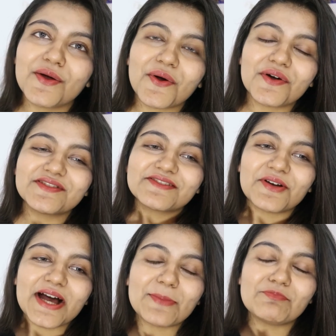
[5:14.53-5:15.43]
Also,
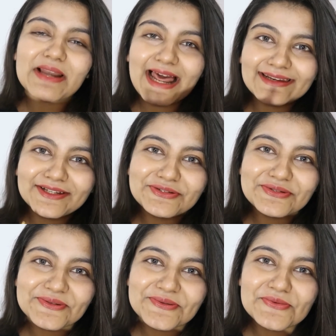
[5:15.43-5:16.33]
I am planning to
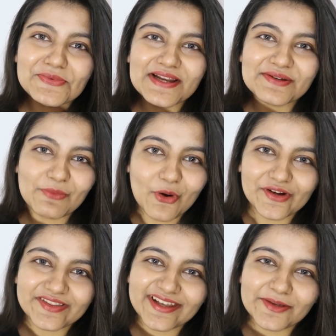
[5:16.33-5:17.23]
do one
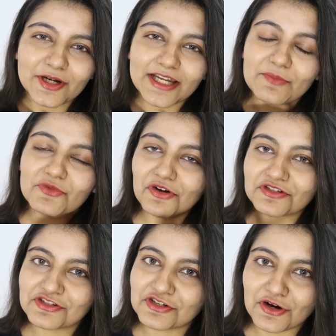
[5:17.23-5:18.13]
more thing, but I'm
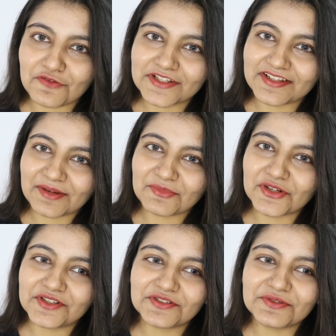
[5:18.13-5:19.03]
not sure whether I'm
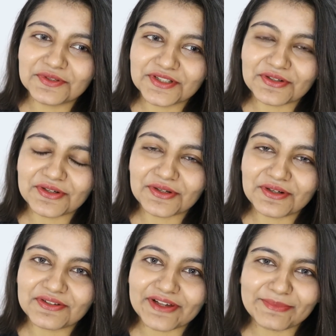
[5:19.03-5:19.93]
going to do it or
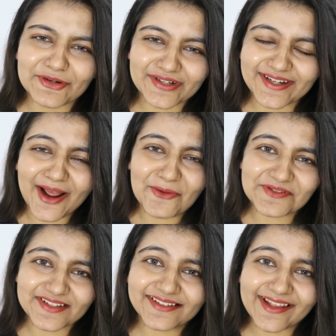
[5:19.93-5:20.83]
not. So I'm not
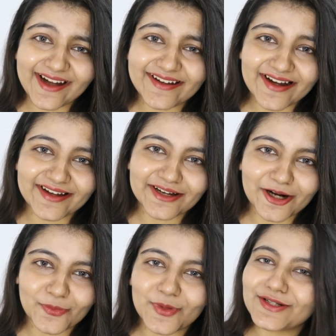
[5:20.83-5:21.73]
announcing that right
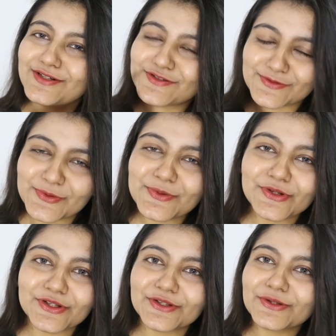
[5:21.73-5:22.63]
now, but
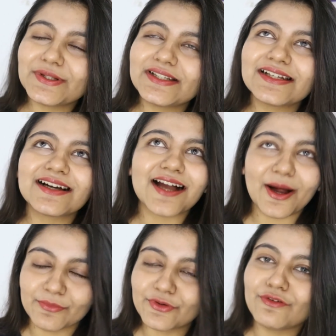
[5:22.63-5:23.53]
soon you'll
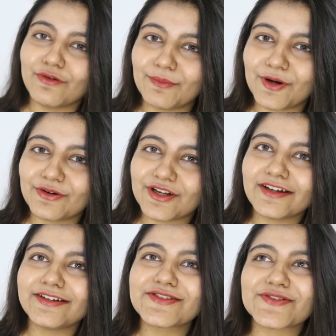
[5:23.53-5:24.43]
come to know about
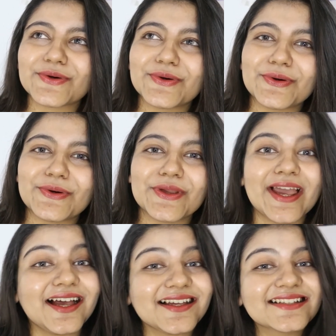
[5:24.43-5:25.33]
it. So
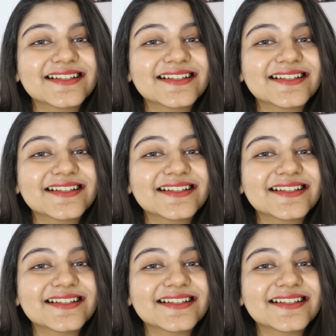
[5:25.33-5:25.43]
yeah.